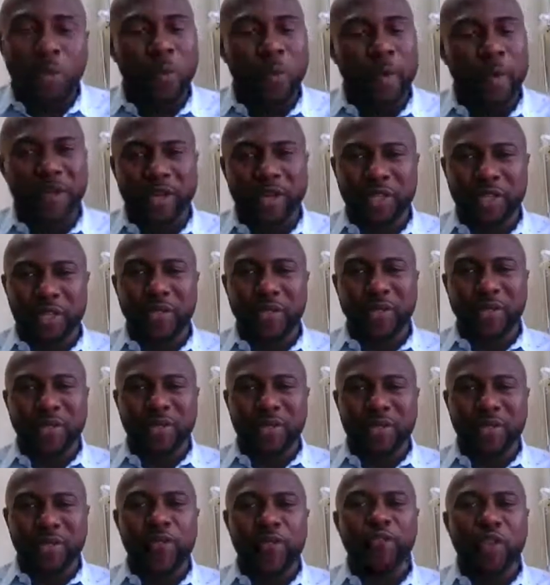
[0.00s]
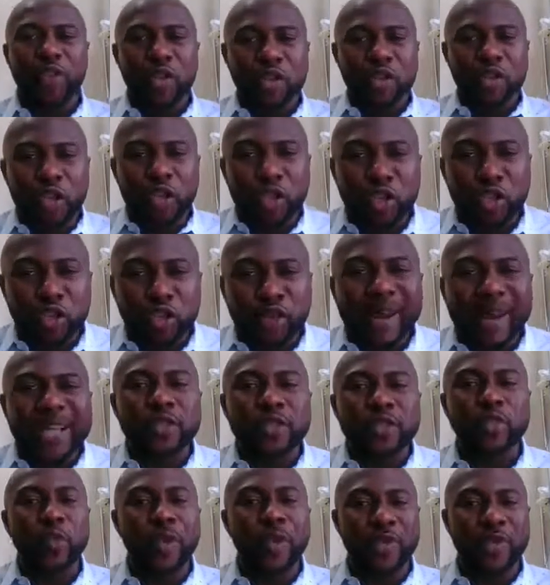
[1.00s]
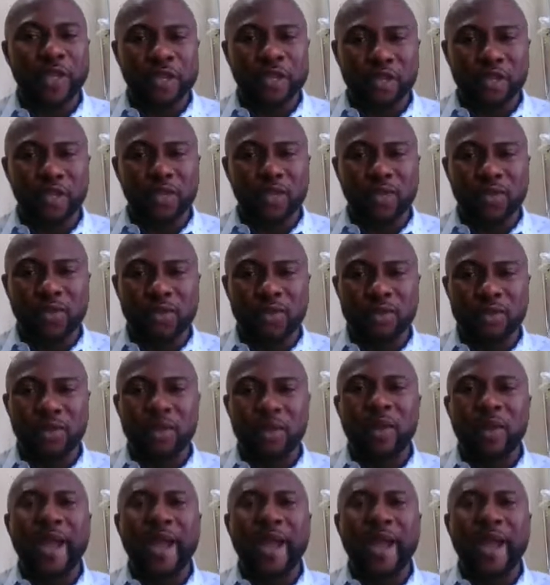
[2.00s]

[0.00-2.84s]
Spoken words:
will reduce, your stress will reduce,